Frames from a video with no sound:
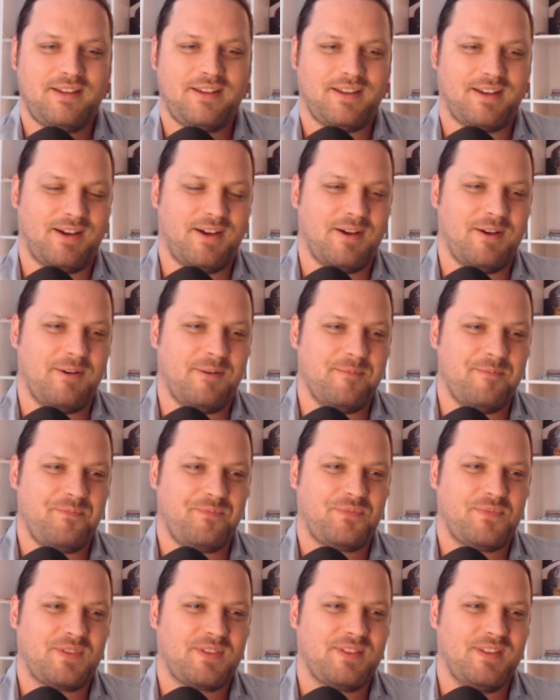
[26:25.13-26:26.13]

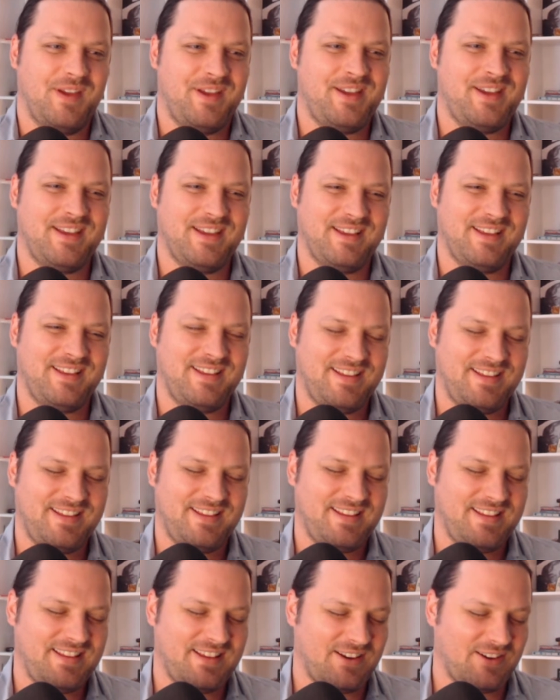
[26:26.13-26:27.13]
Um,
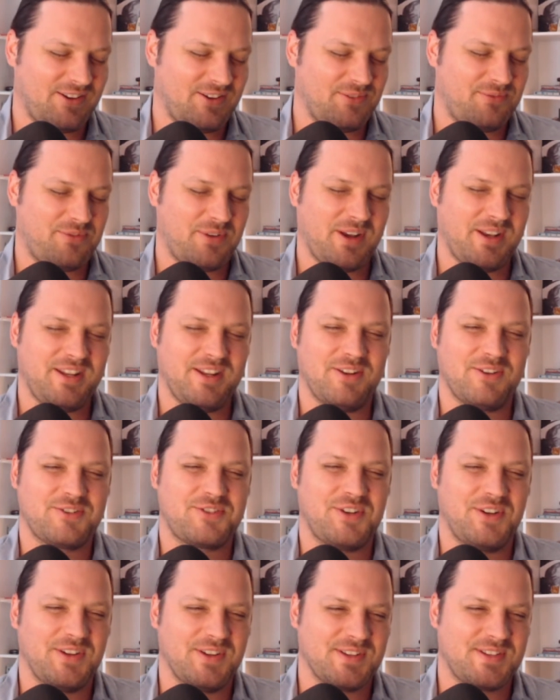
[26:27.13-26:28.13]
our good friend in
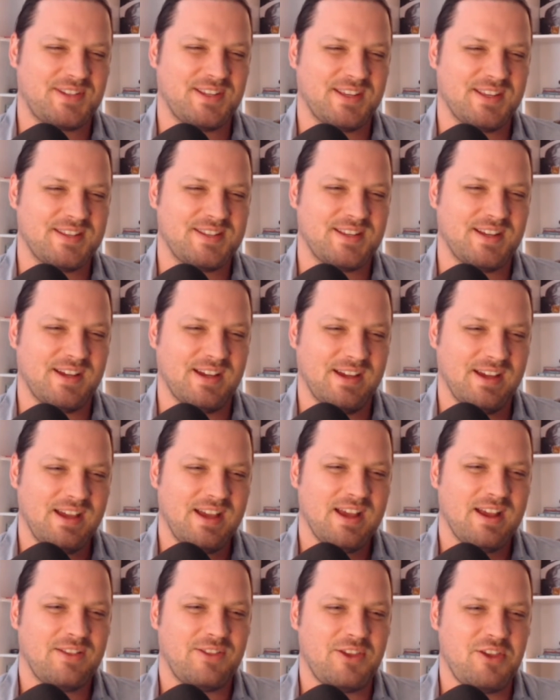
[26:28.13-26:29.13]
Australia says the
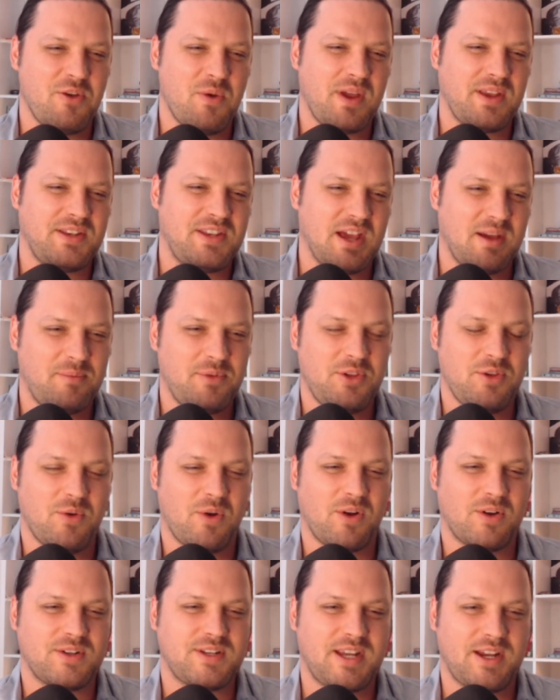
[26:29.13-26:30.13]
UAW
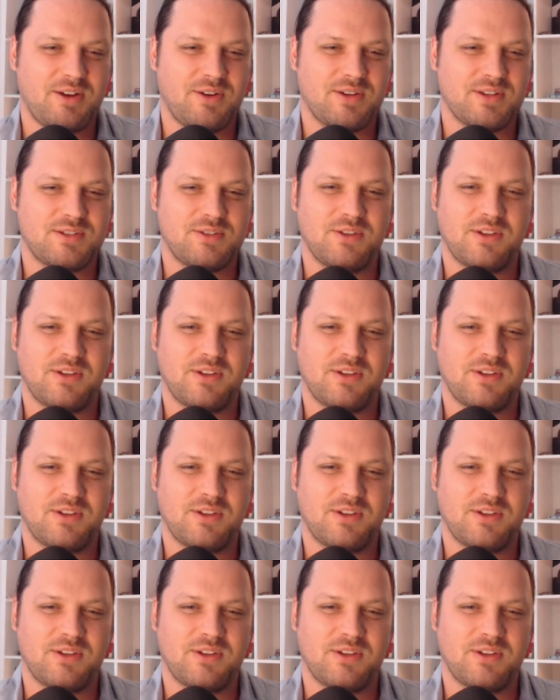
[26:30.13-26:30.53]
are terrorists.